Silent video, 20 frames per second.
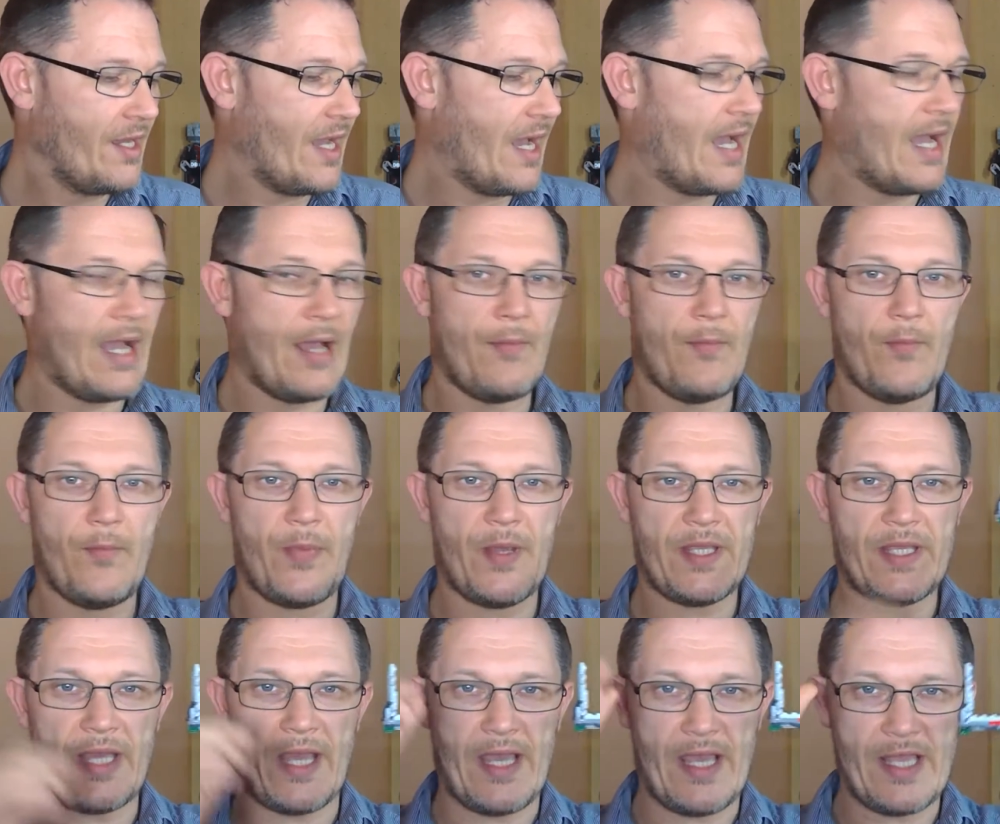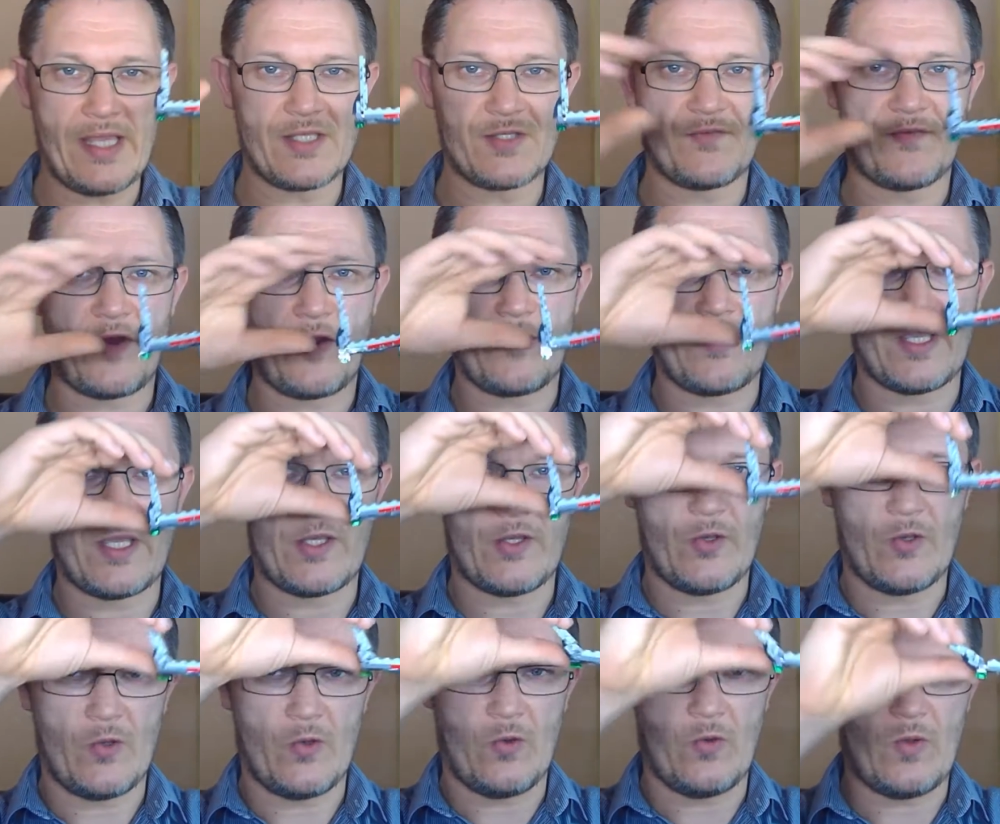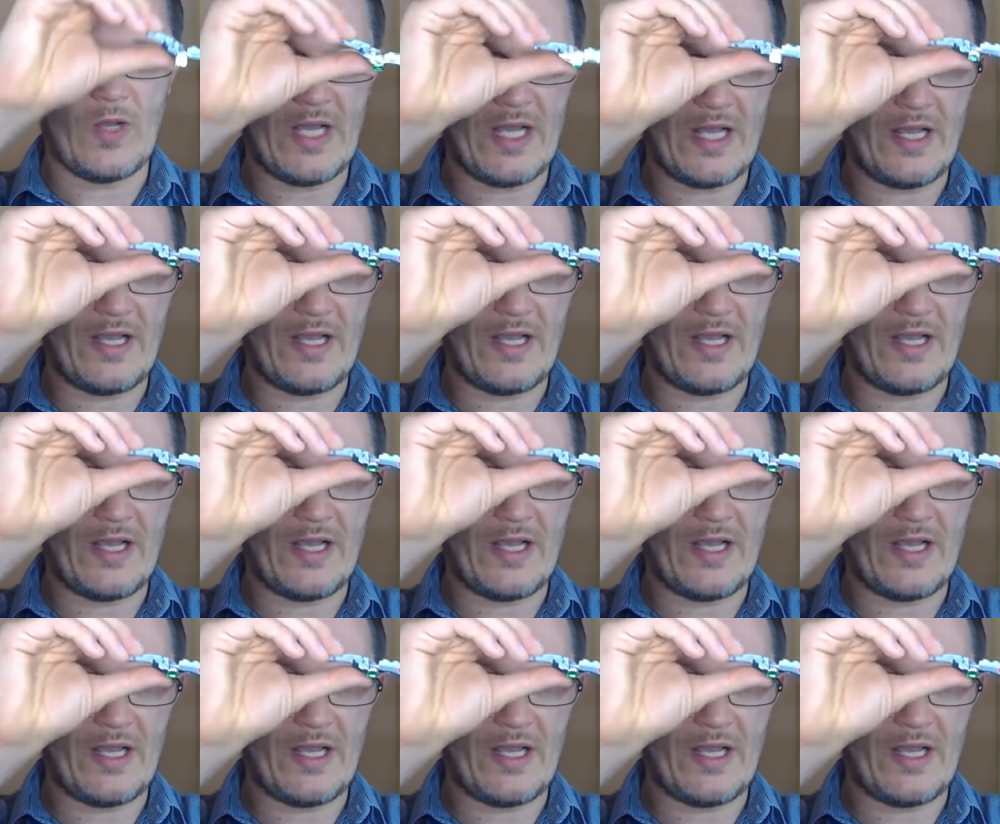But yeah, it's very cool.